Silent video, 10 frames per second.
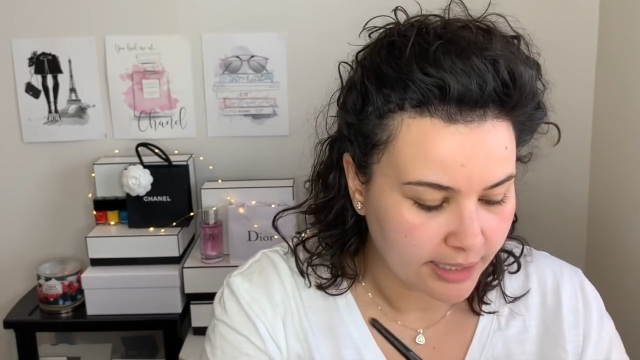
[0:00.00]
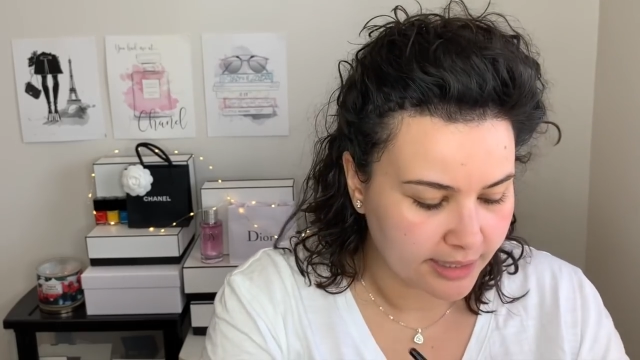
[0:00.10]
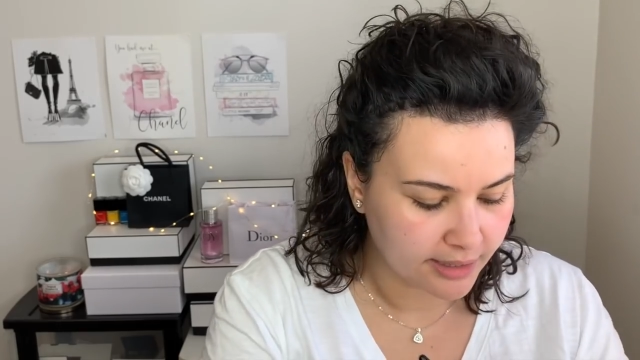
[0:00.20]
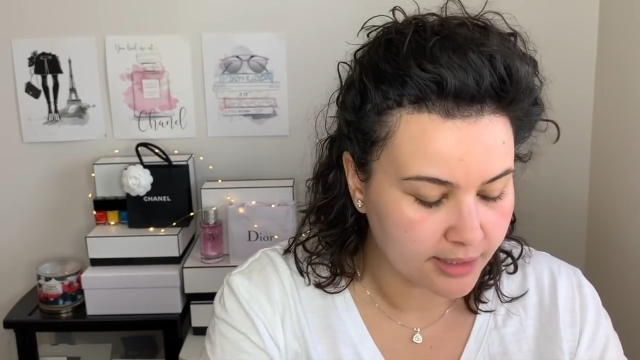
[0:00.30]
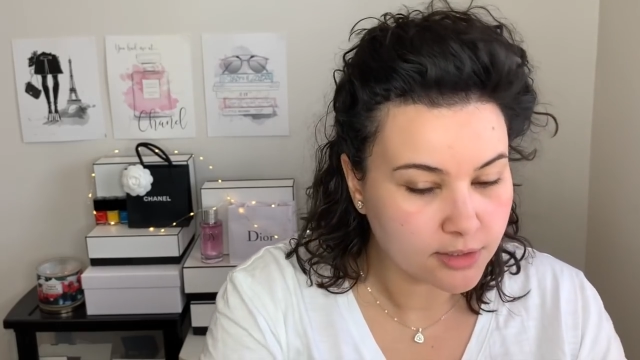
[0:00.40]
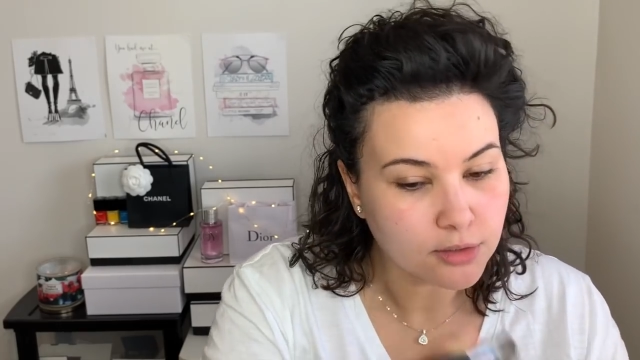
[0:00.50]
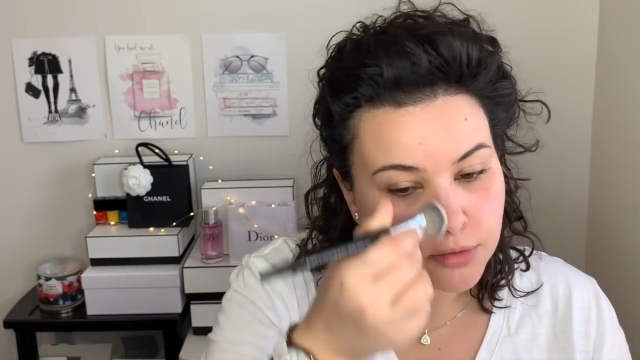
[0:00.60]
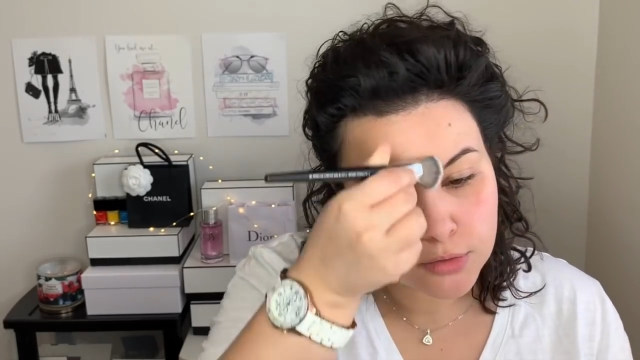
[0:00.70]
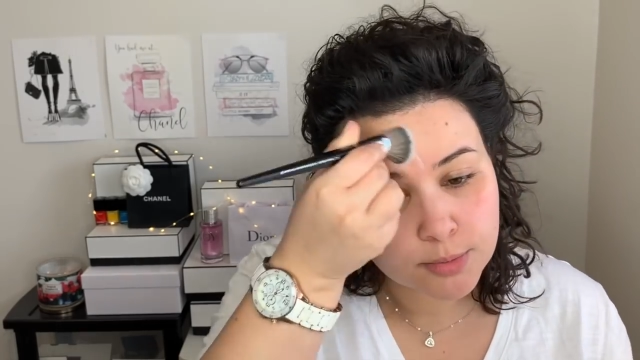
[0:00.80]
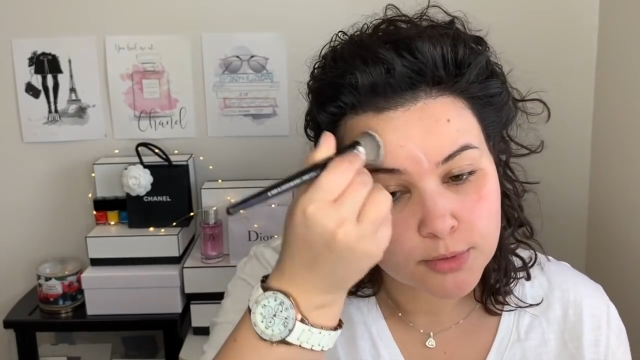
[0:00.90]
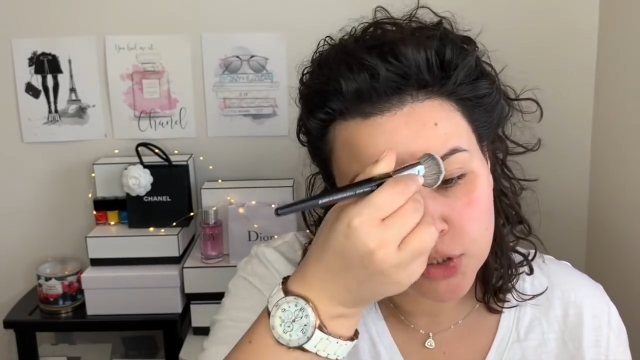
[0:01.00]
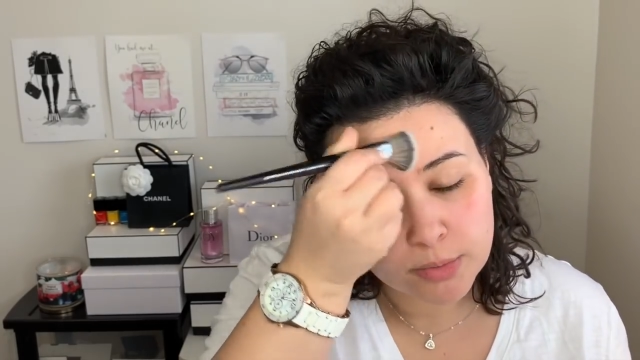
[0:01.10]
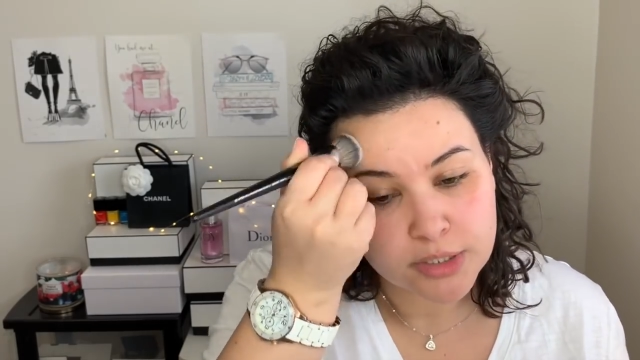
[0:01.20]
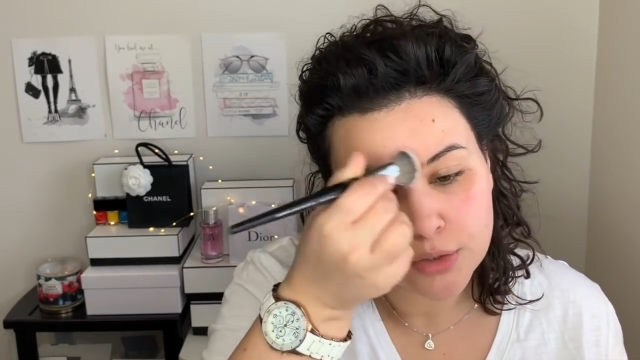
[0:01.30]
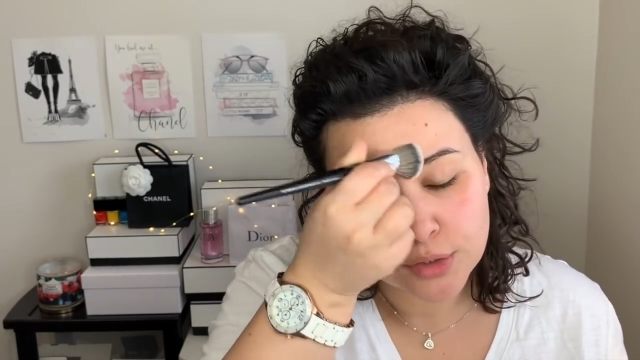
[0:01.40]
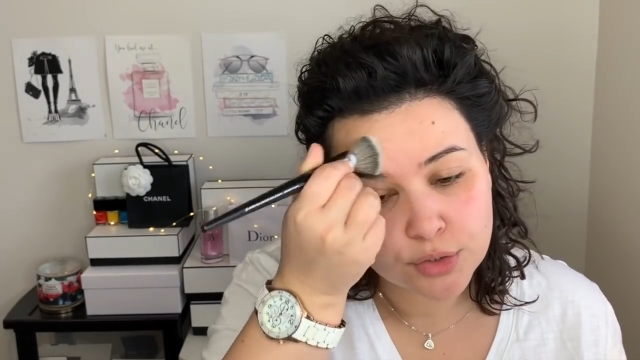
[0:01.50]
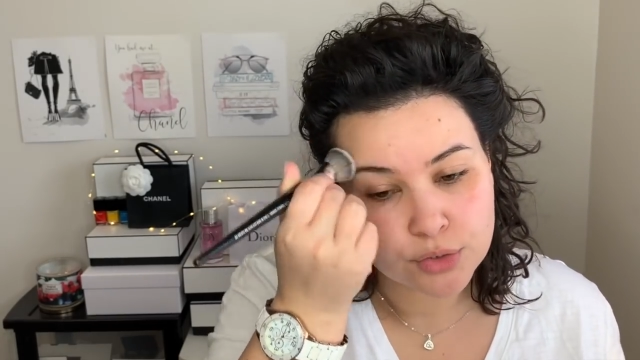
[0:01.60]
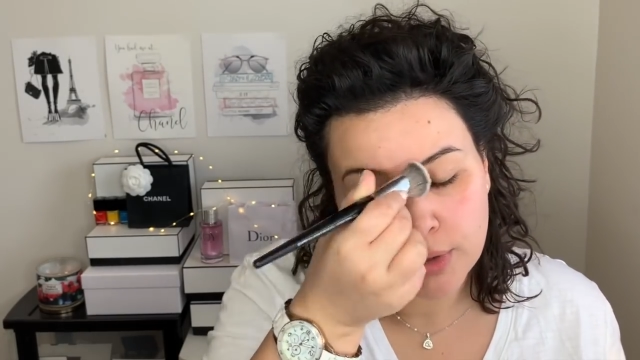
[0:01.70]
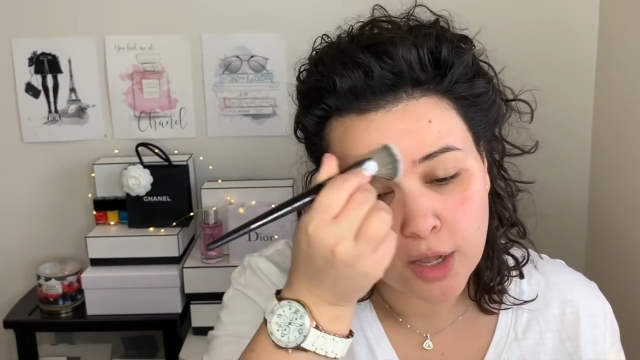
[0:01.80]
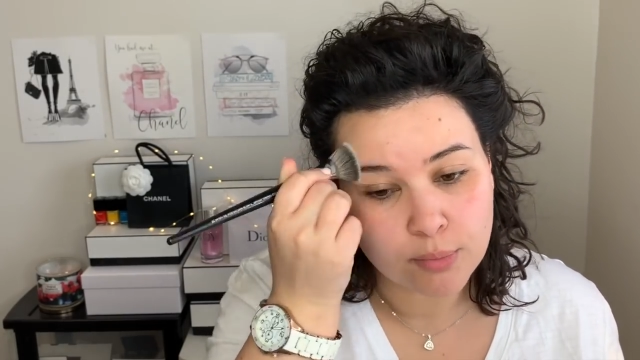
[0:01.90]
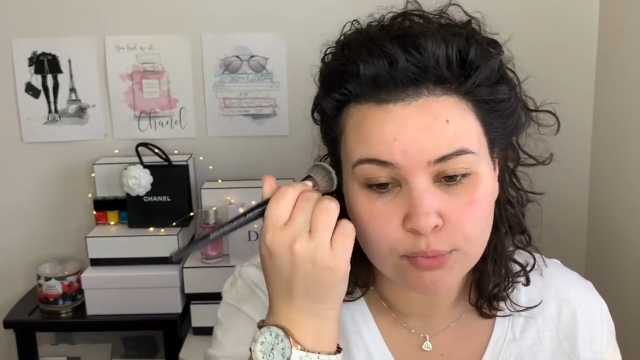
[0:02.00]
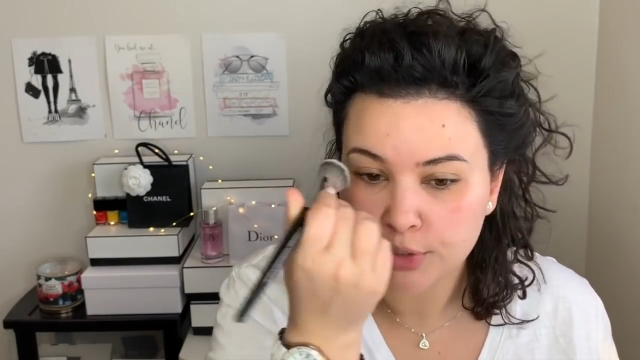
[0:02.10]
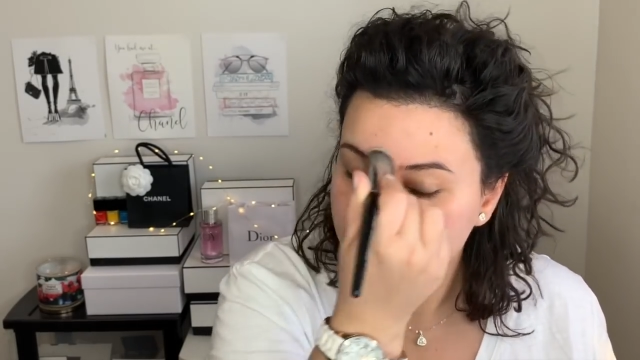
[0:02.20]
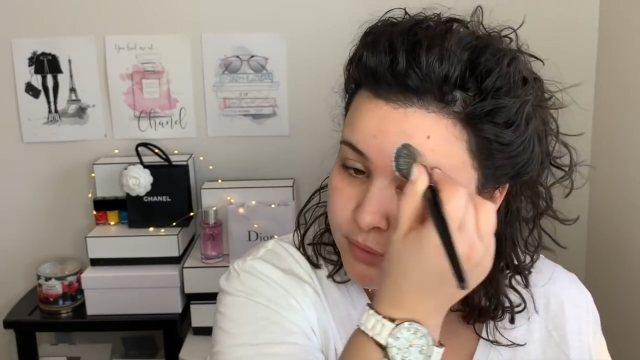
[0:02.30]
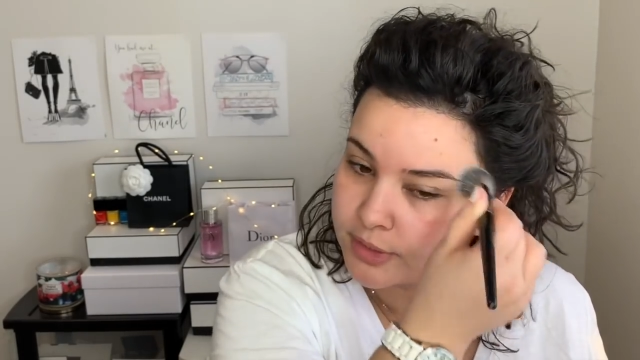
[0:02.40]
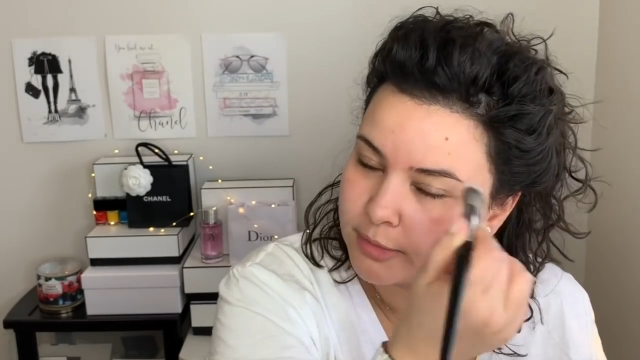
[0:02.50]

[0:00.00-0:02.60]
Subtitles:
I think it's also supposed to be good to help reduce